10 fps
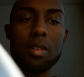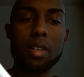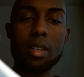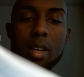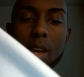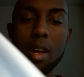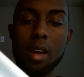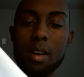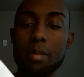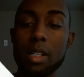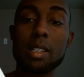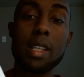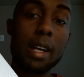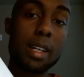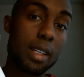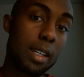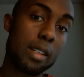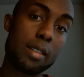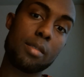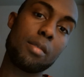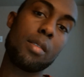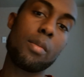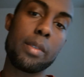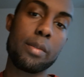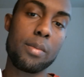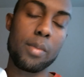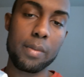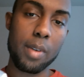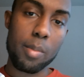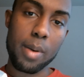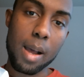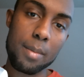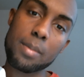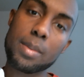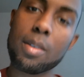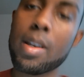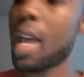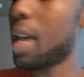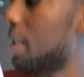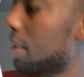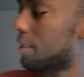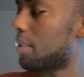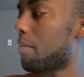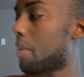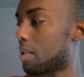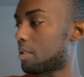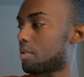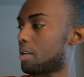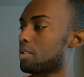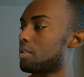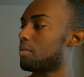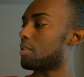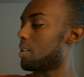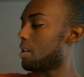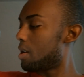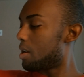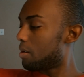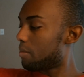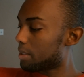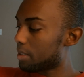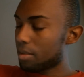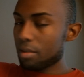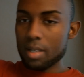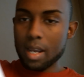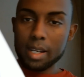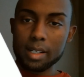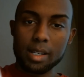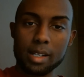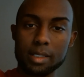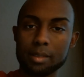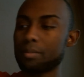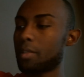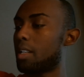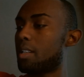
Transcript: it because I could get into it with no problem. So I had a decent amount of stretch to it. It wasn't too tight. It